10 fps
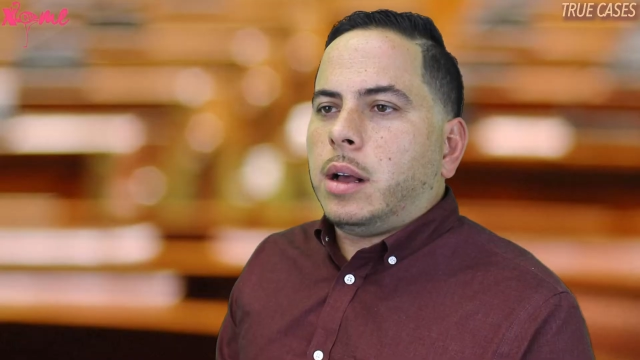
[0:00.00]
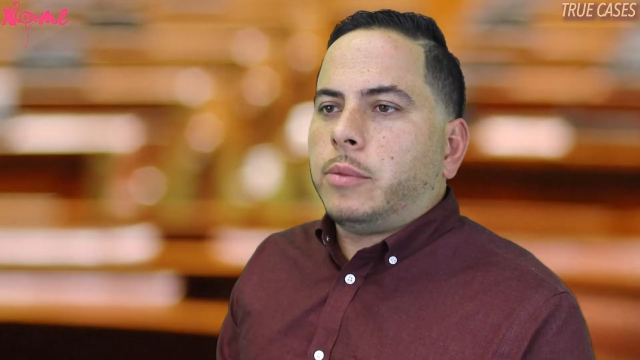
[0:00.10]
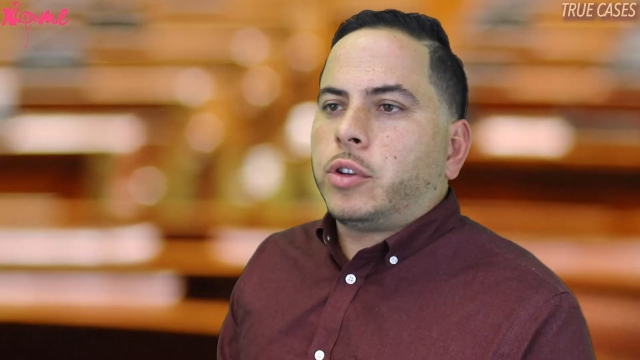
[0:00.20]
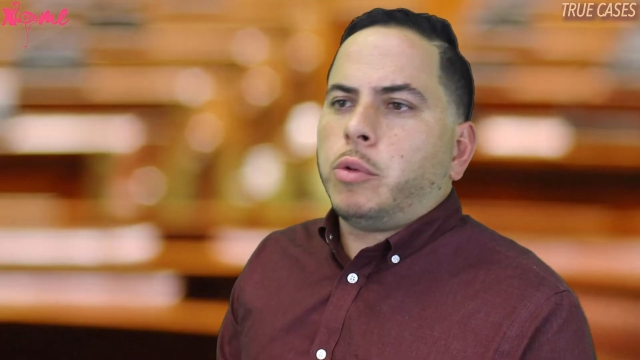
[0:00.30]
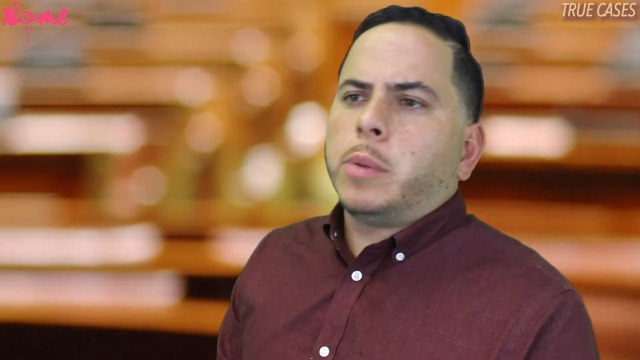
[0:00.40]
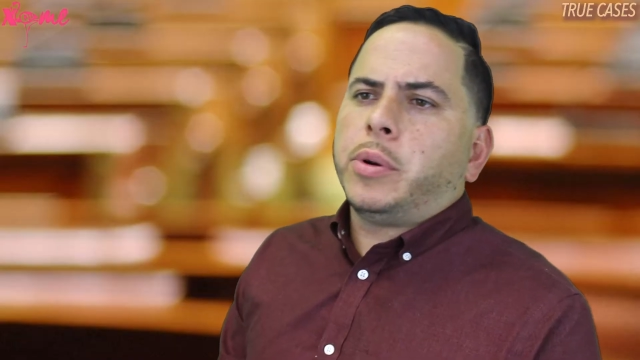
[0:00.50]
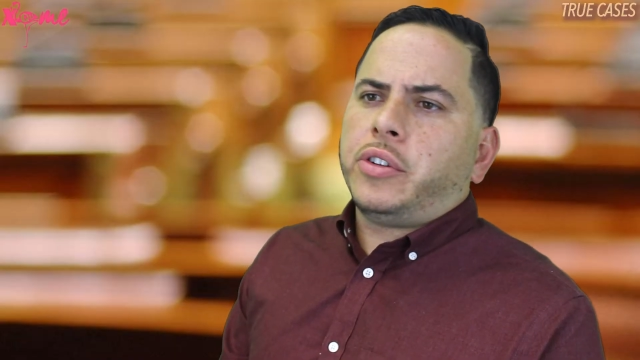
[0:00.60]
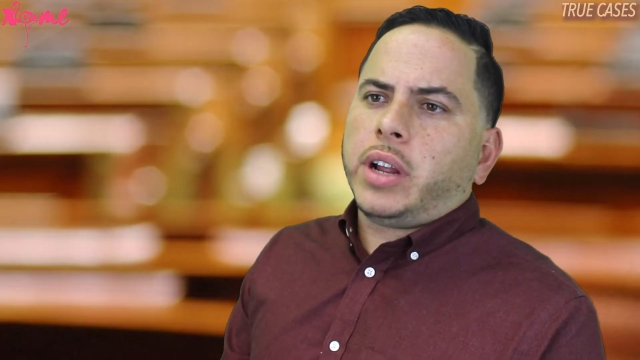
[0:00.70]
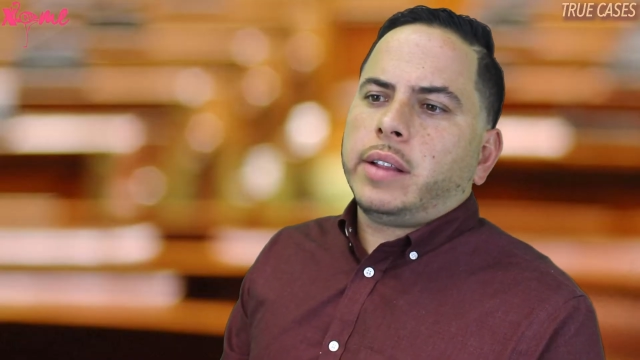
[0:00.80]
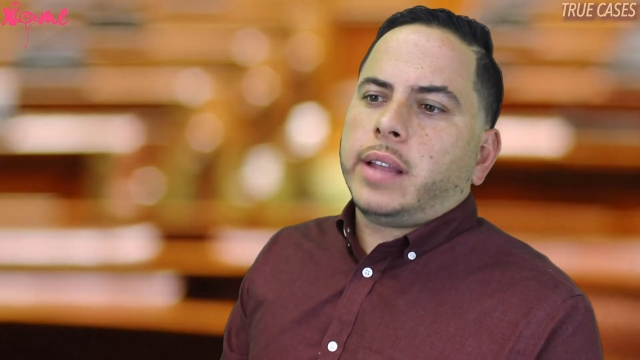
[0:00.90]
So we
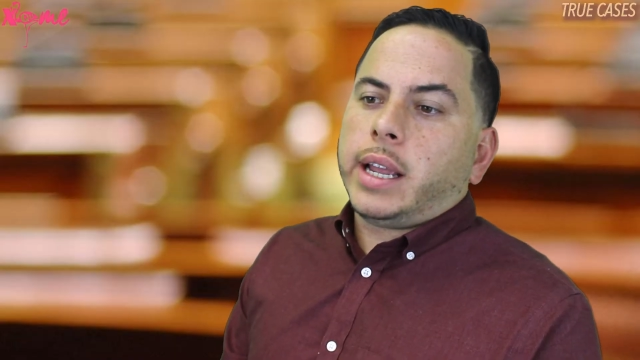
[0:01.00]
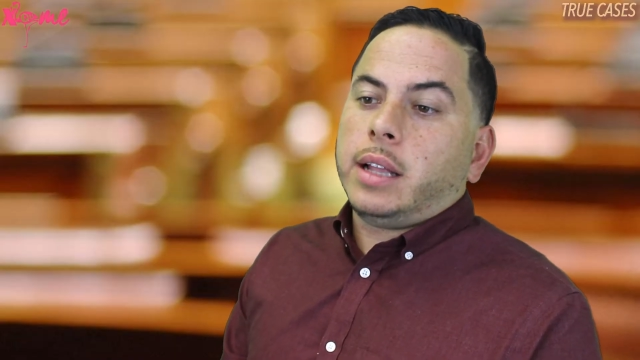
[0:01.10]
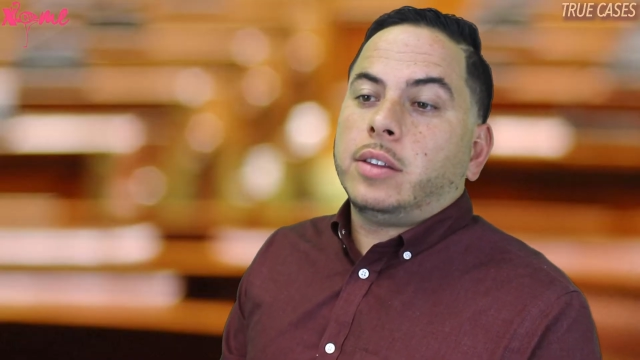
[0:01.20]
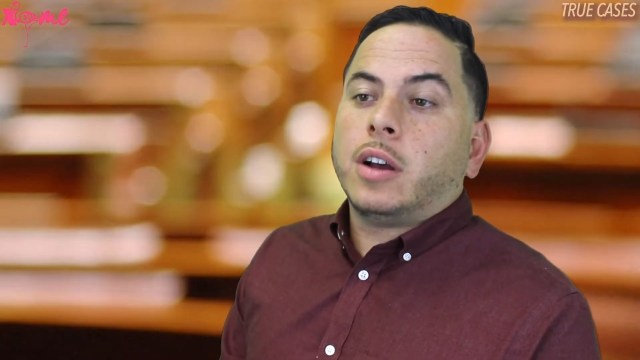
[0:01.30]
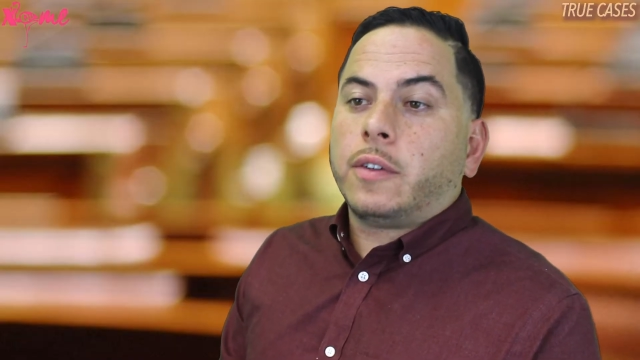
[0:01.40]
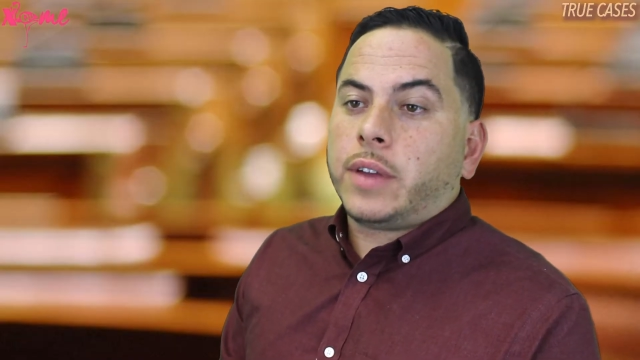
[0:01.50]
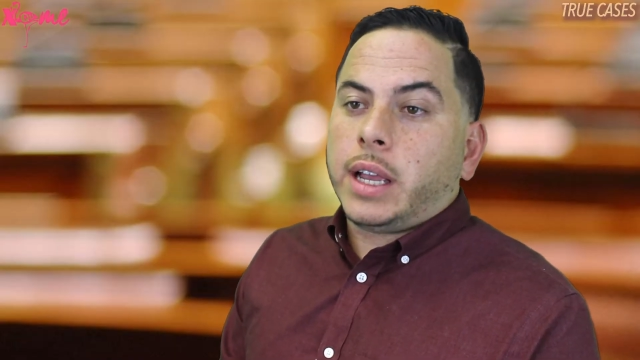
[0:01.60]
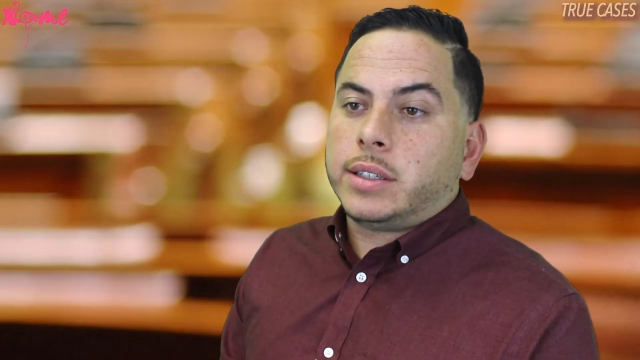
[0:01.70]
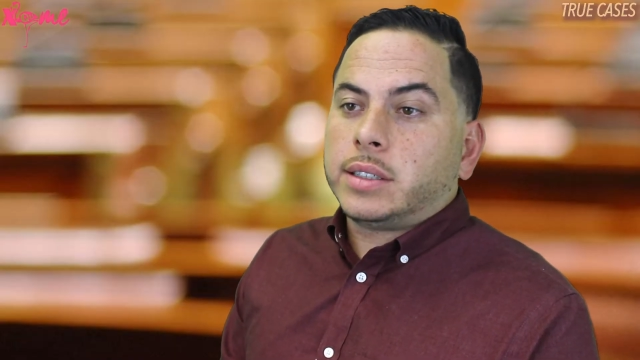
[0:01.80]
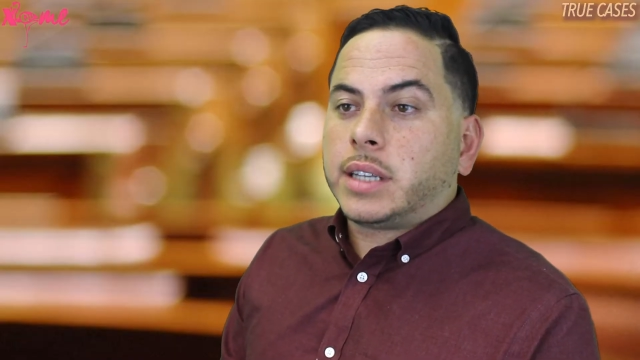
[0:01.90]
appreciate taking tough
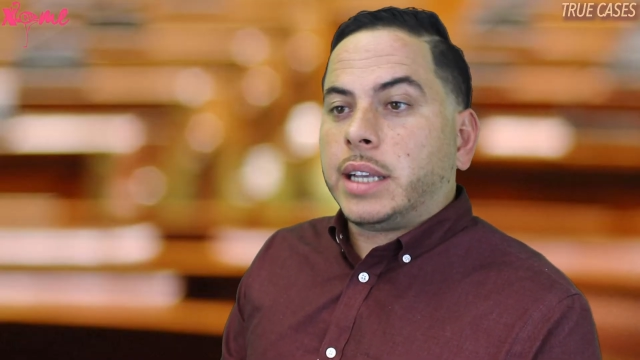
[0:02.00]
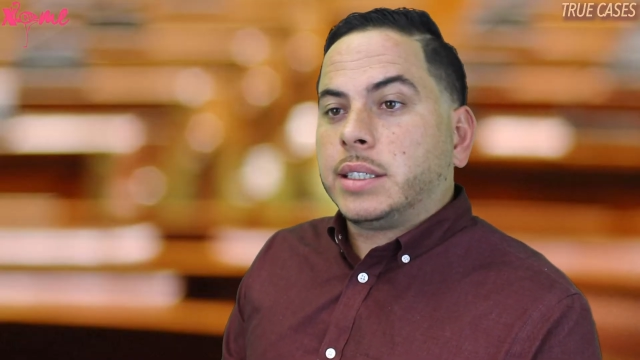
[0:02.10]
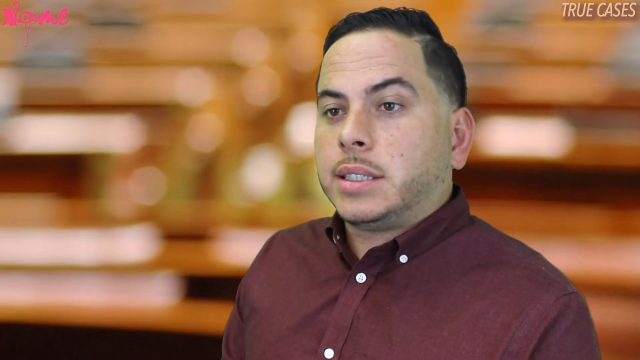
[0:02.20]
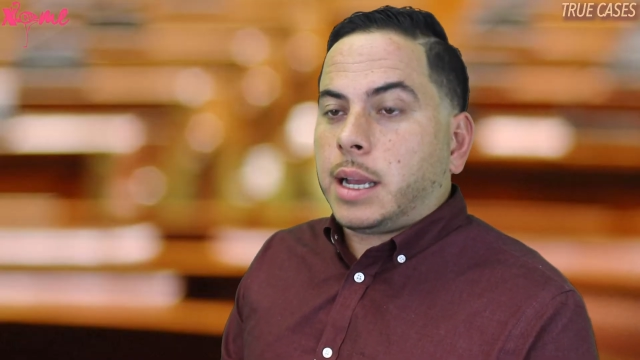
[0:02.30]
cases